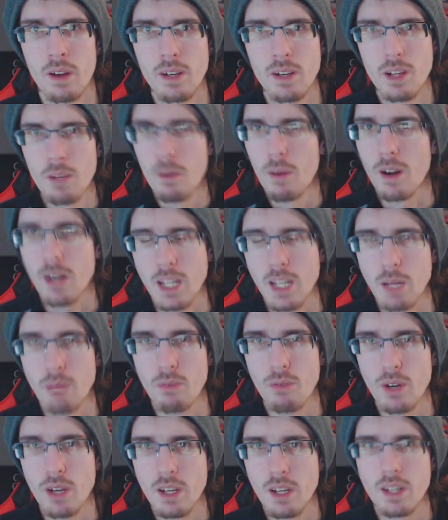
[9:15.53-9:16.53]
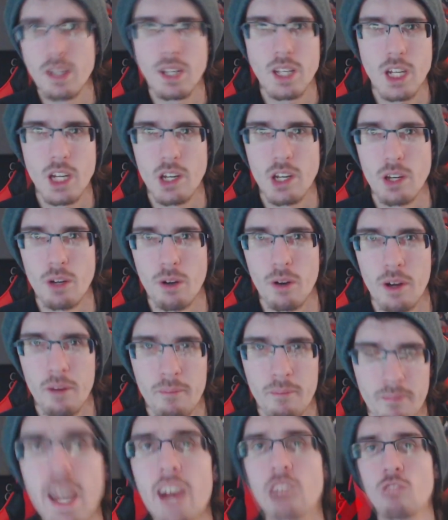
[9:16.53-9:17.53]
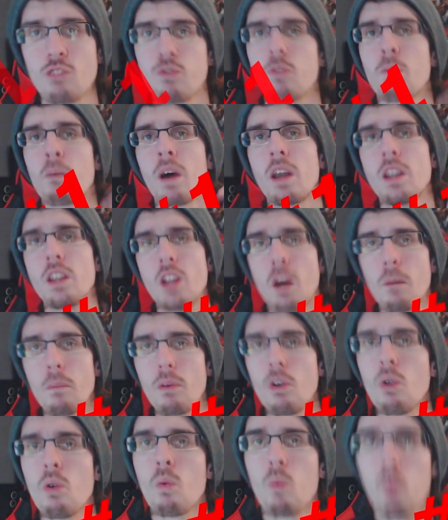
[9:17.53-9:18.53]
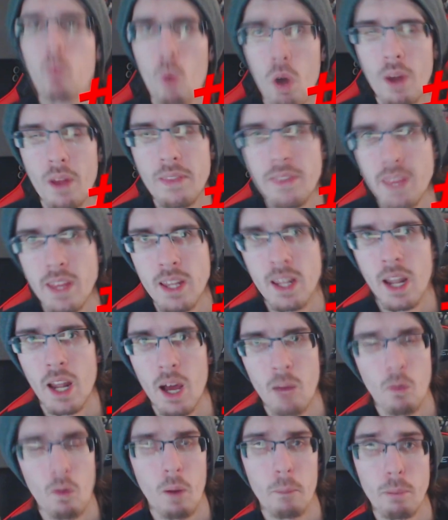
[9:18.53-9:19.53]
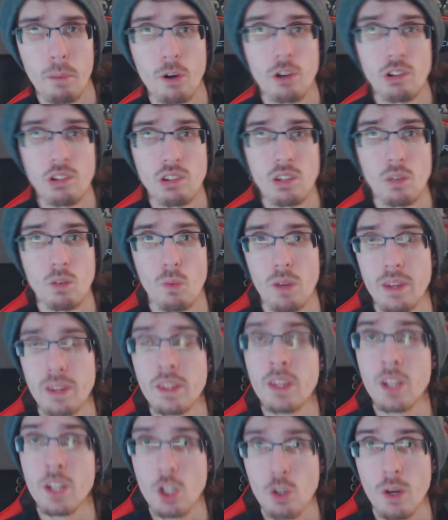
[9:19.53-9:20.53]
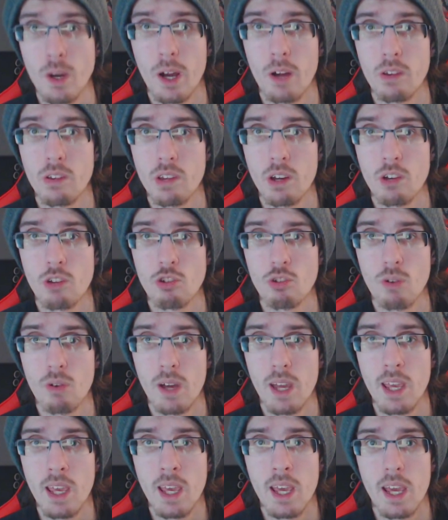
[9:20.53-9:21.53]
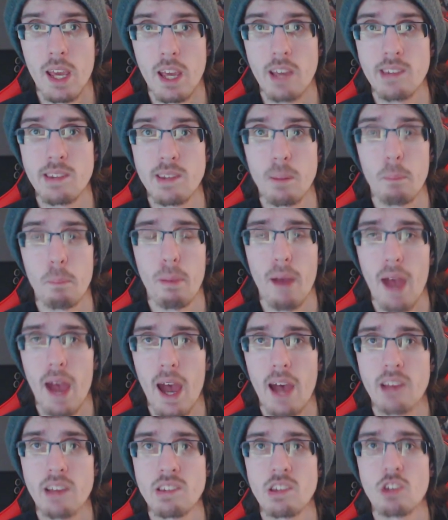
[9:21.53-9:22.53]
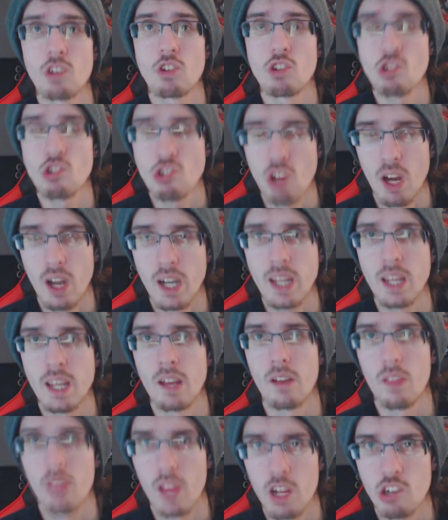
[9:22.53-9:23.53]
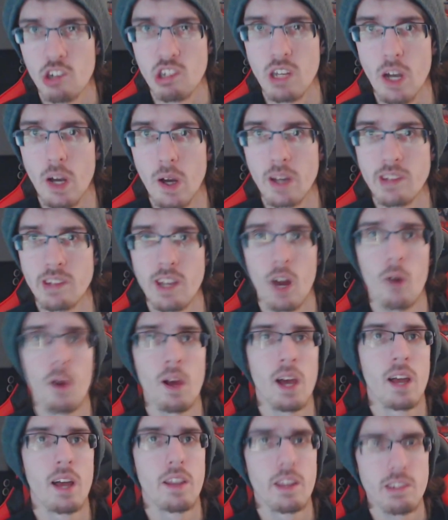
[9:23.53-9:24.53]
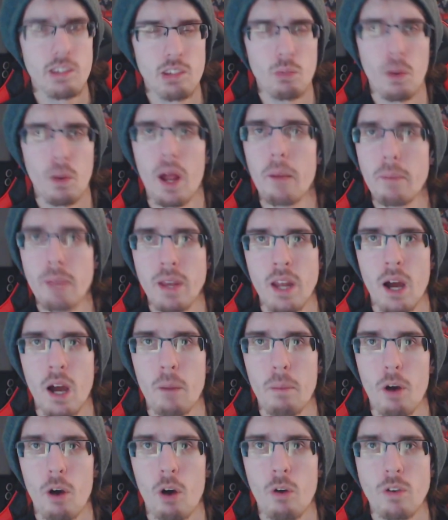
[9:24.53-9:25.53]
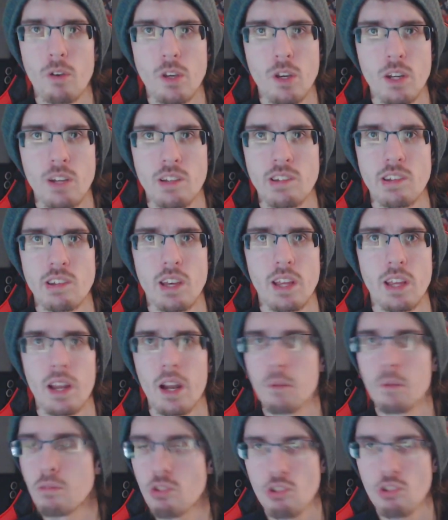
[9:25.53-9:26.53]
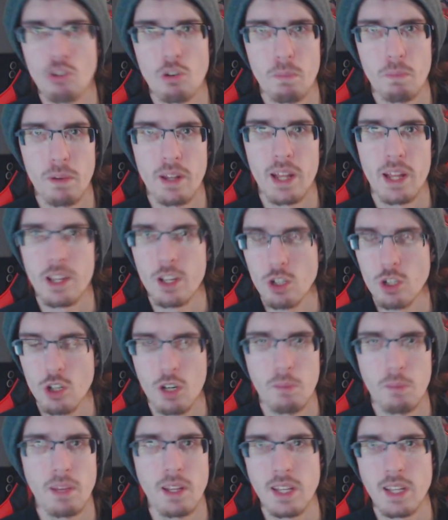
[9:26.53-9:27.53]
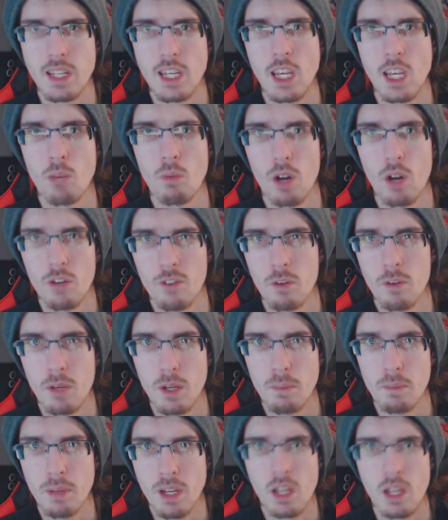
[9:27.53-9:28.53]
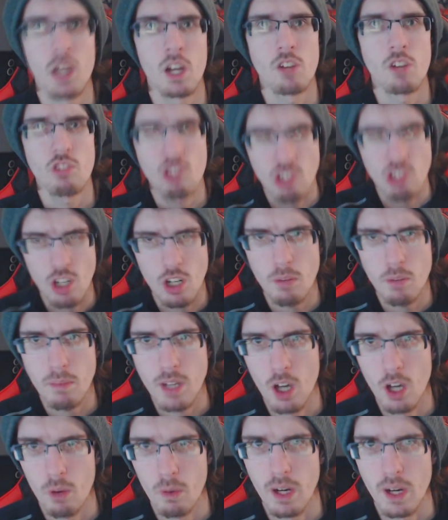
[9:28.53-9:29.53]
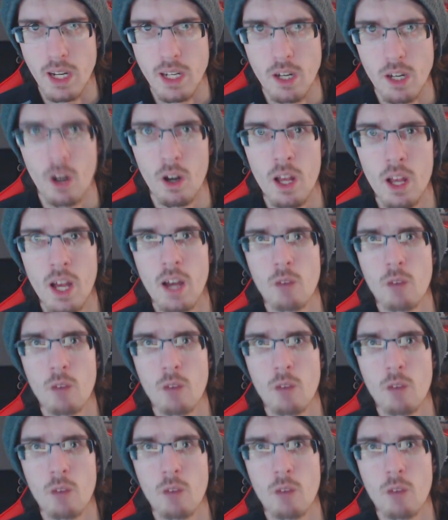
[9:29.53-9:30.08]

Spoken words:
Come on, Game Freak, you could do it. And guys, for my number one thing that I want personally within the Crown Tundra is the past shiny legendaries. Now, this is what I mean about, you could say that I'm stupid, that they're going to be in the game, whatever it might be. Just hear me out right here.